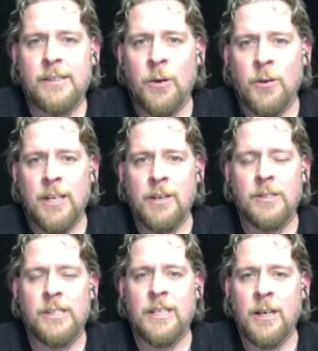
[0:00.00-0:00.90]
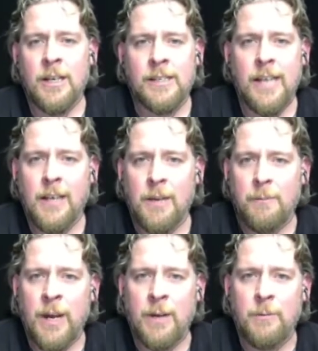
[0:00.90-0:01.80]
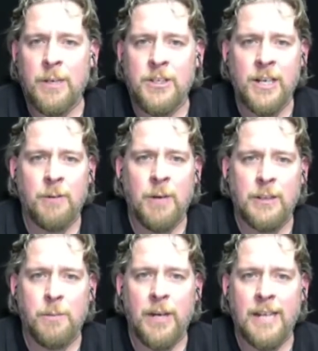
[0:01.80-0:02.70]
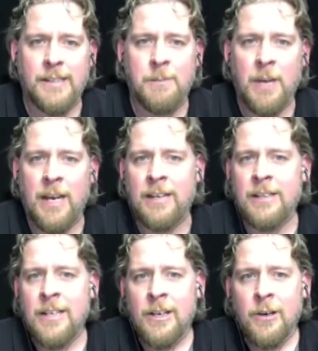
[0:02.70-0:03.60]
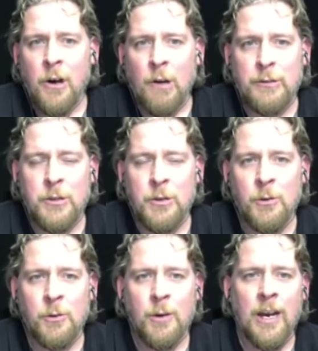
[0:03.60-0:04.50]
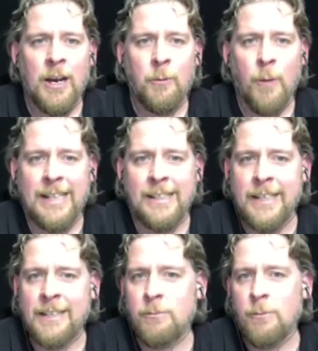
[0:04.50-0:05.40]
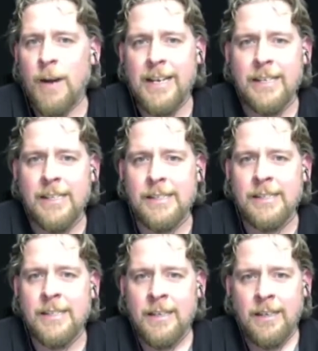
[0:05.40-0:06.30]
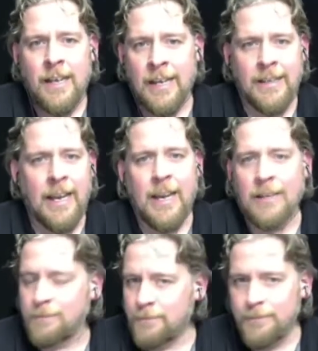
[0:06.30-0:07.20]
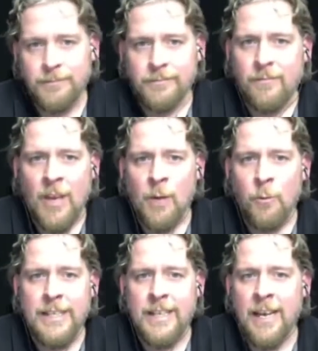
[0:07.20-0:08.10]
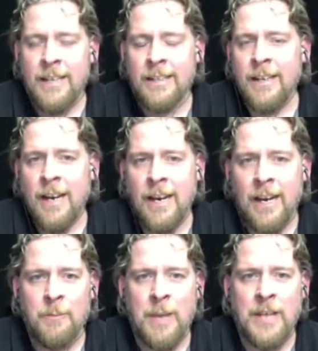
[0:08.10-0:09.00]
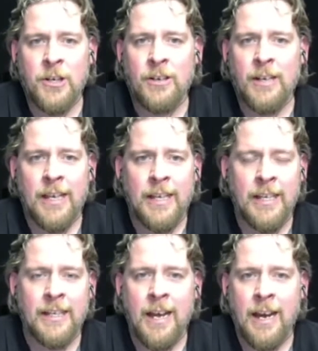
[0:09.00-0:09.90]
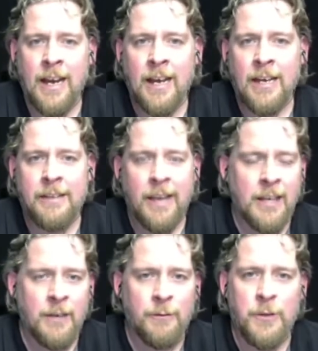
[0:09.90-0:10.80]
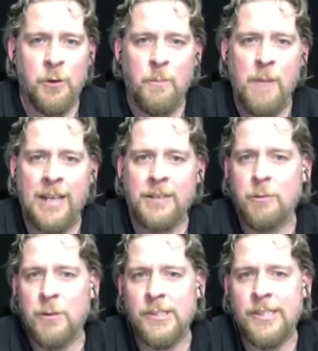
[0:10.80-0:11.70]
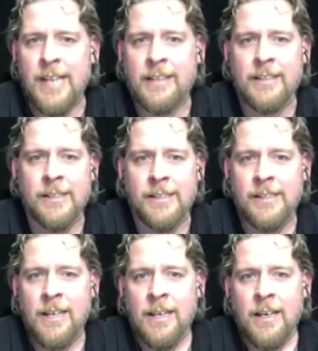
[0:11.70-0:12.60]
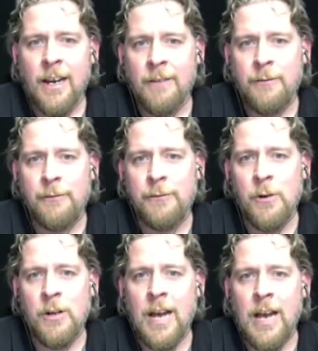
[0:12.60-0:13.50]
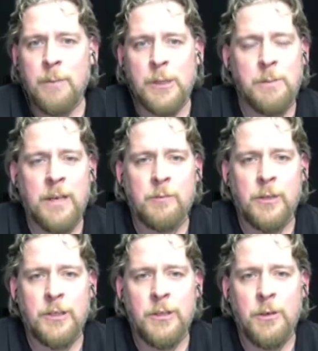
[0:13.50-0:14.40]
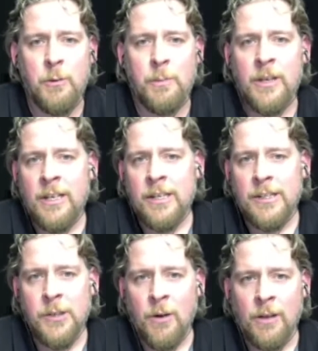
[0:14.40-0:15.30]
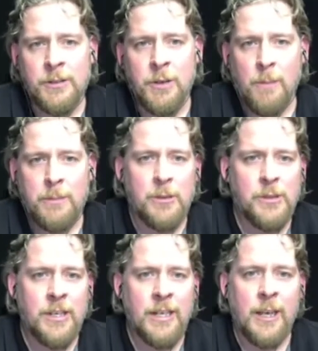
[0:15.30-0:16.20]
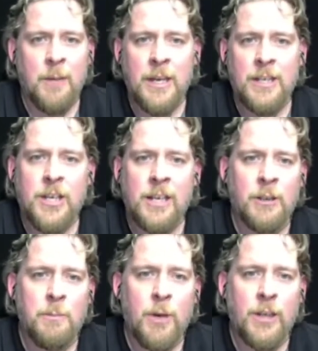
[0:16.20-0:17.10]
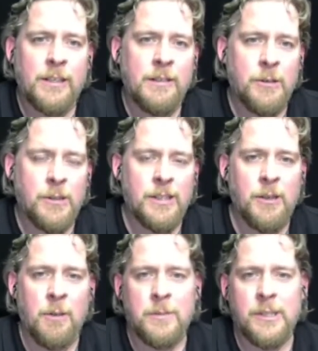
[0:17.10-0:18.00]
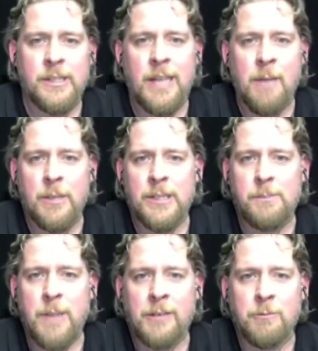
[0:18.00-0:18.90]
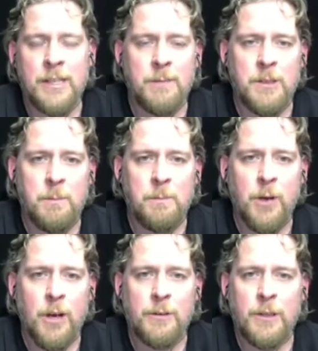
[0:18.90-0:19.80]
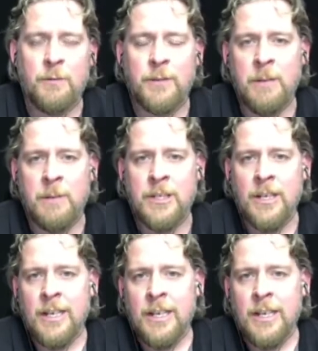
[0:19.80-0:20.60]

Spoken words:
So here you see a setup where we generate a plasma of two welding wires, and we can measure in a few microseconds a full hyperspectral cube. So on top you see the image, and on the bottom you see some sample spectra which you put off the image.